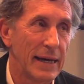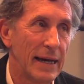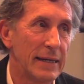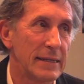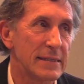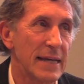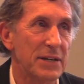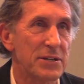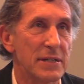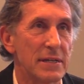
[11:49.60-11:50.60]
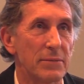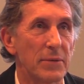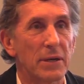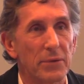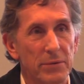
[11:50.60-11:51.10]
And it's actually,
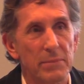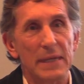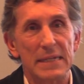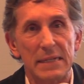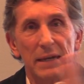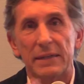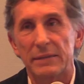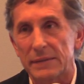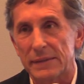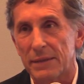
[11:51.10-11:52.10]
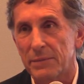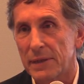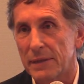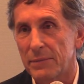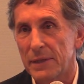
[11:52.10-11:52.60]
we go through many cycles, and
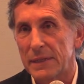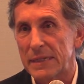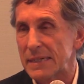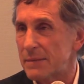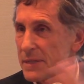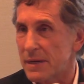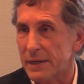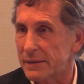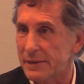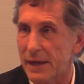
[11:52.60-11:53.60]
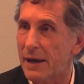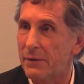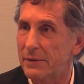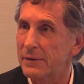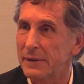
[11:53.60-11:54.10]
we're in the same cycle now.
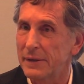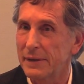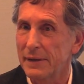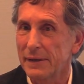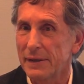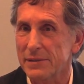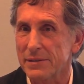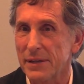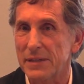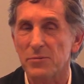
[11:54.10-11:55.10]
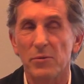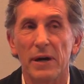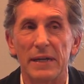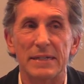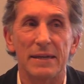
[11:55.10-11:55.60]
And so that's
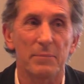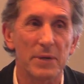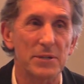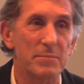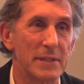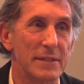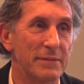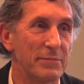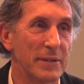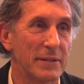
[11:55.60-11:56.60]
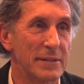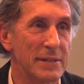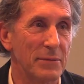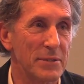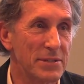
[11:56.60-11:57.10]
why I say I pinch myself,
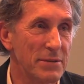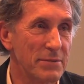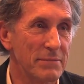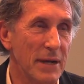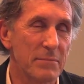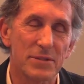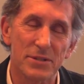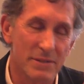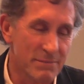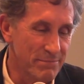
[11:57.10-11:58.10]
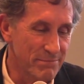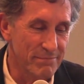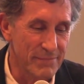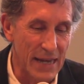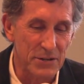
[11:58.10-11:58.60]
because I'm just
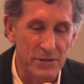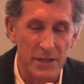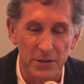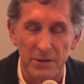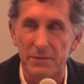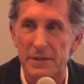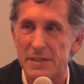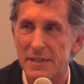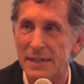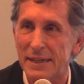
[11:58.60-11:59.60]
naturally curious.